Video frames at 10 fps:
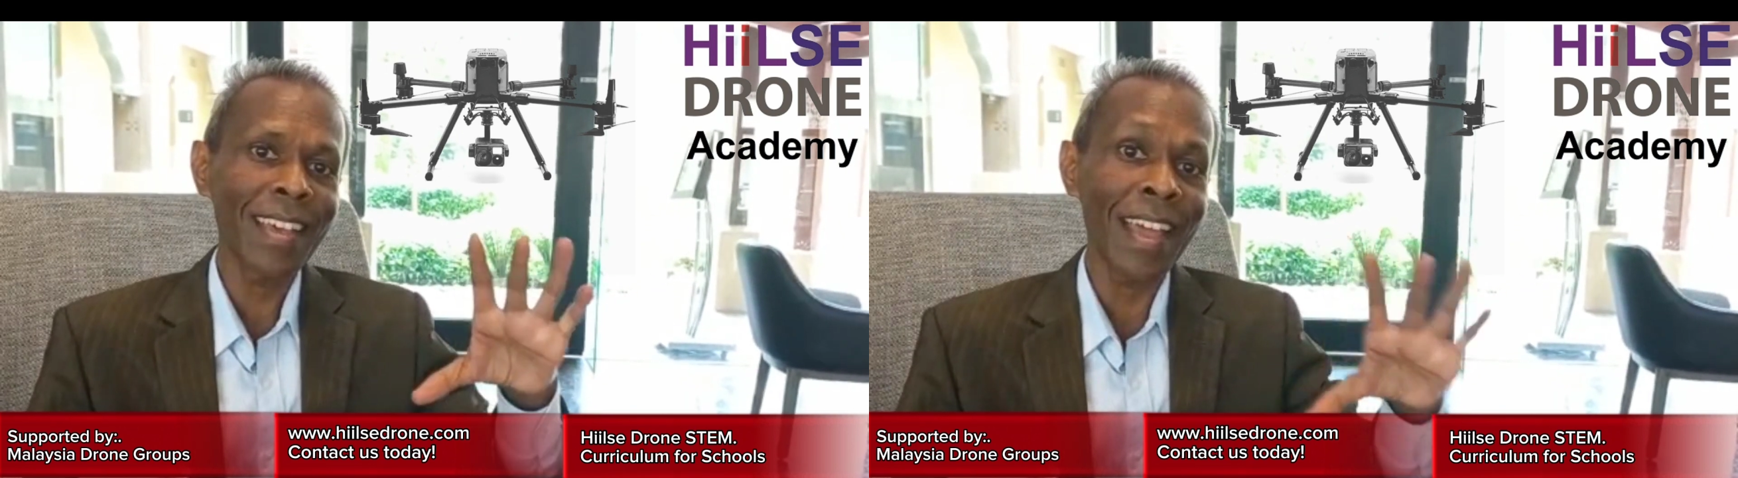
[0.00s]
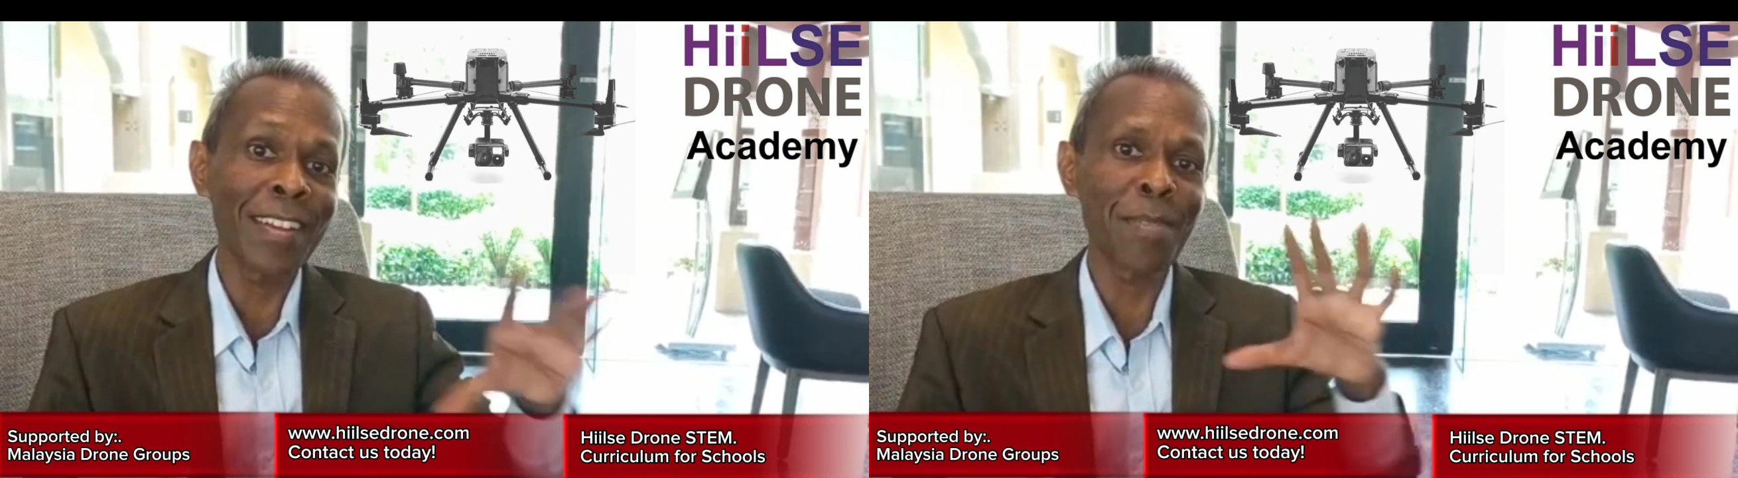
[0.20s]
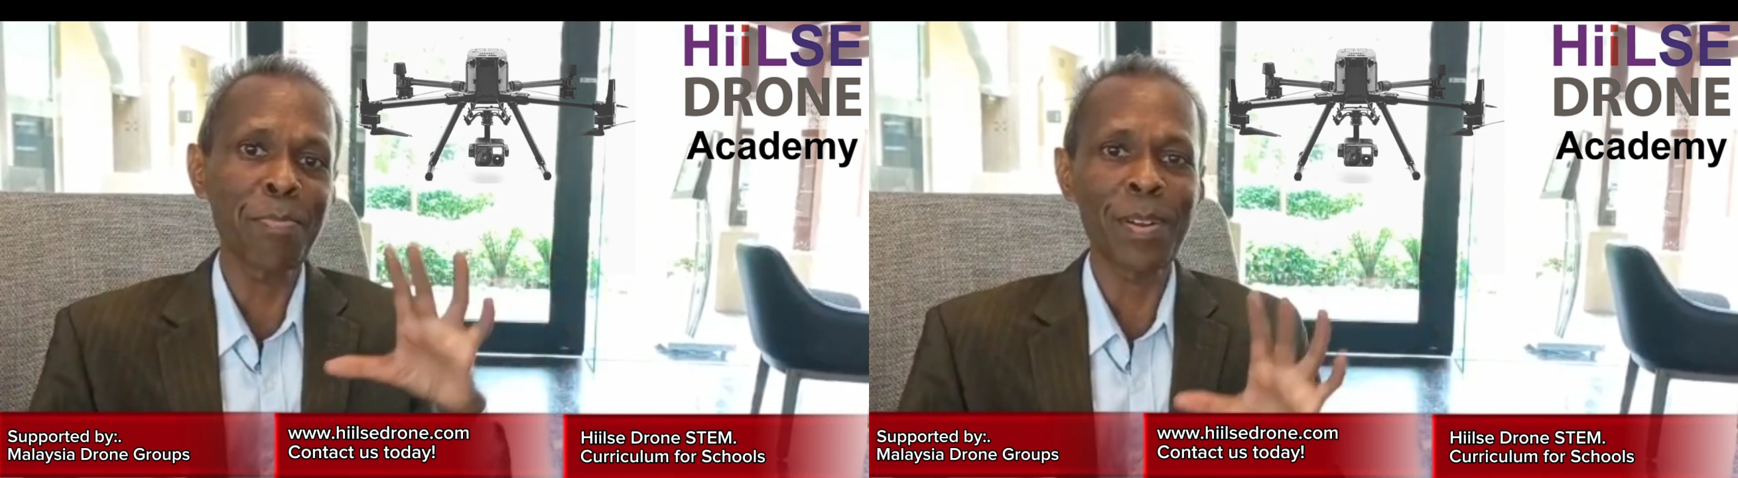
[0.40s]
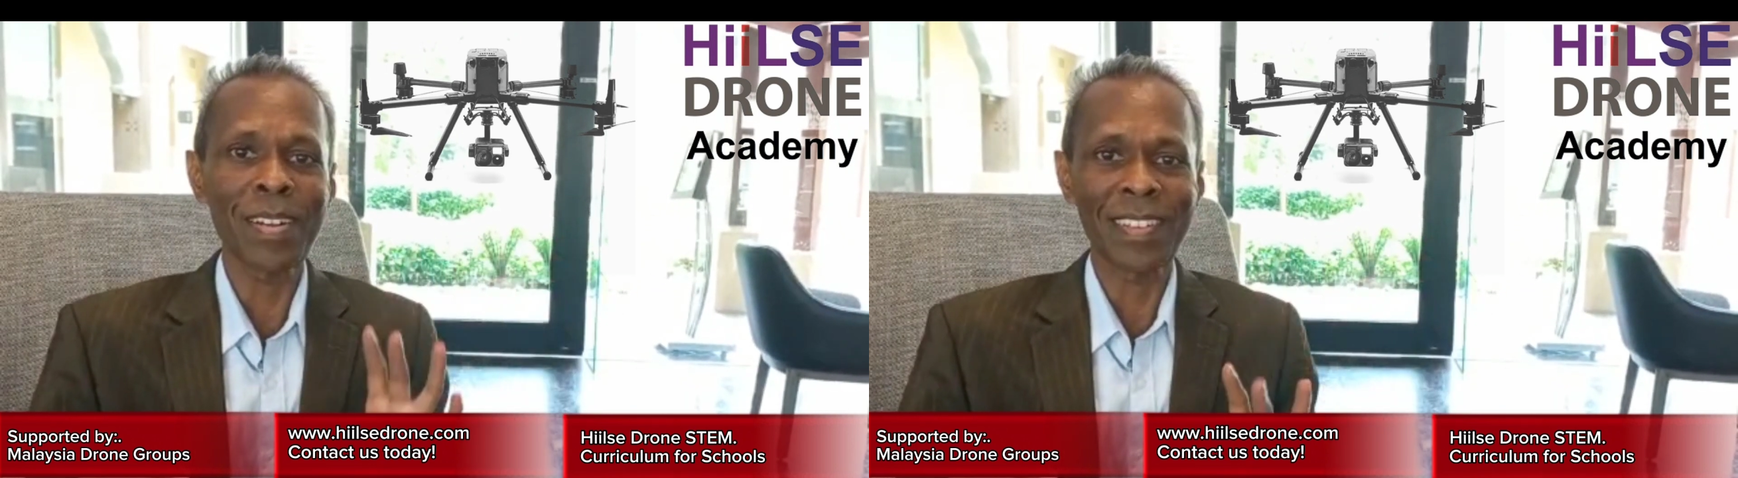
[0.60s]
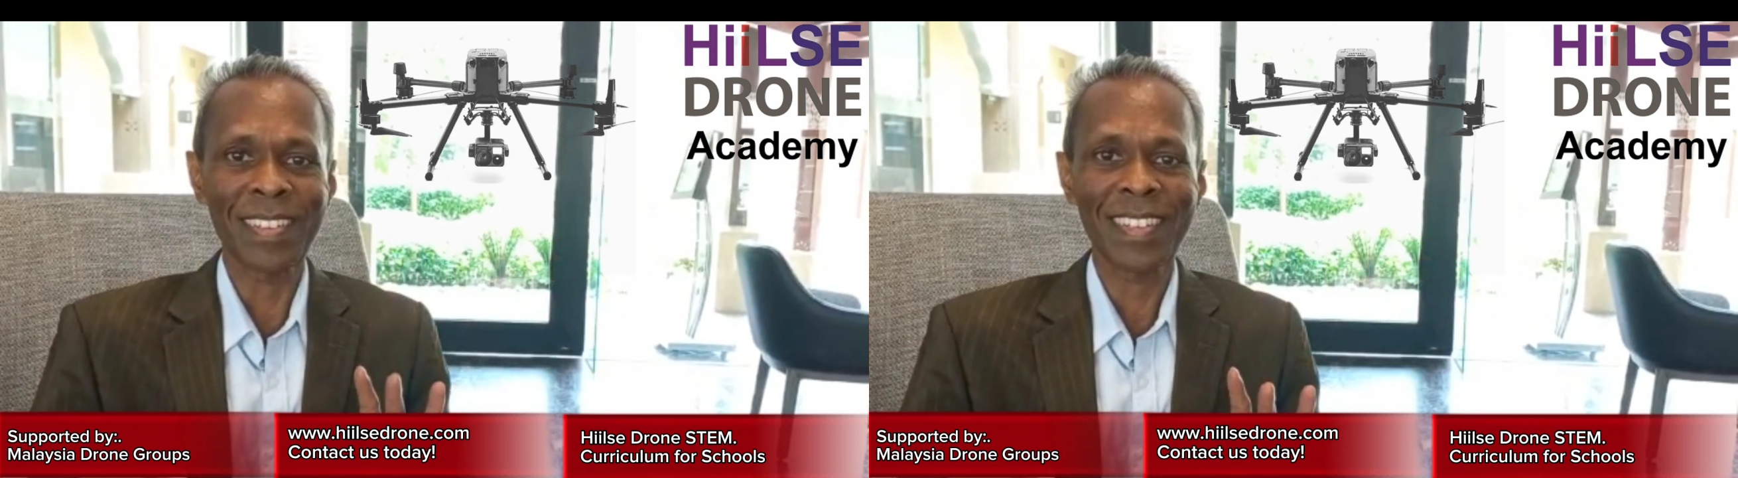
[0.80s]

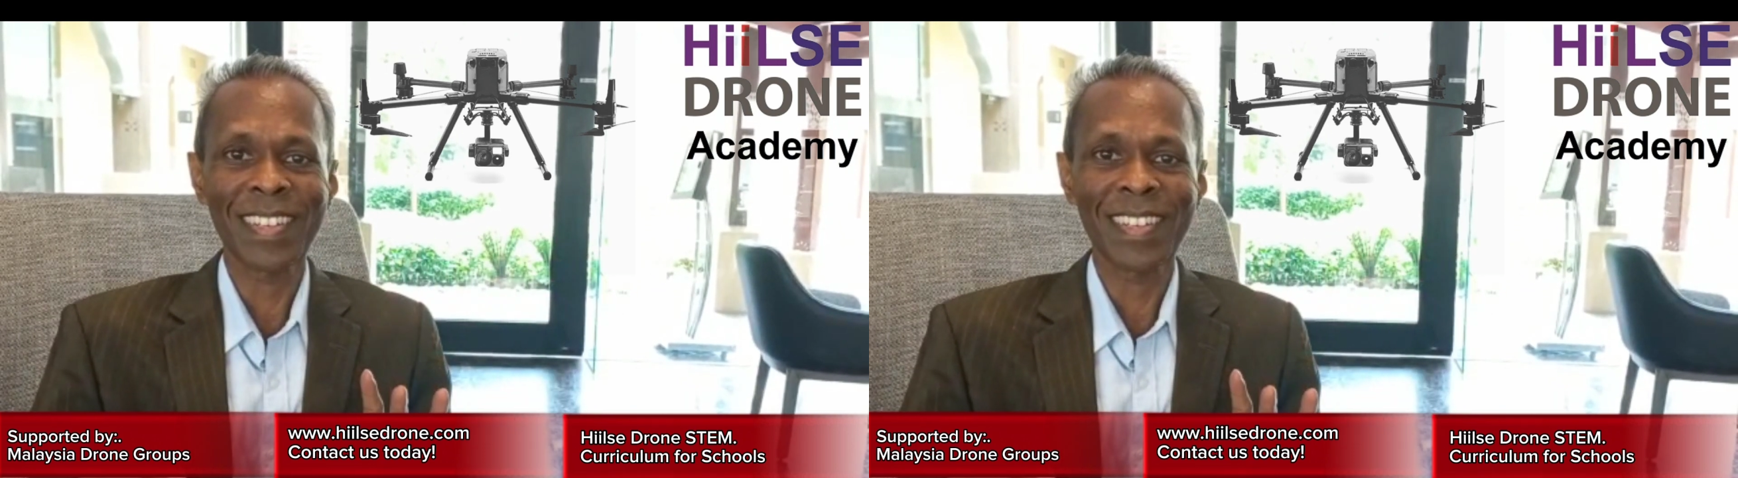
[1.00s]
Entrepreneurs.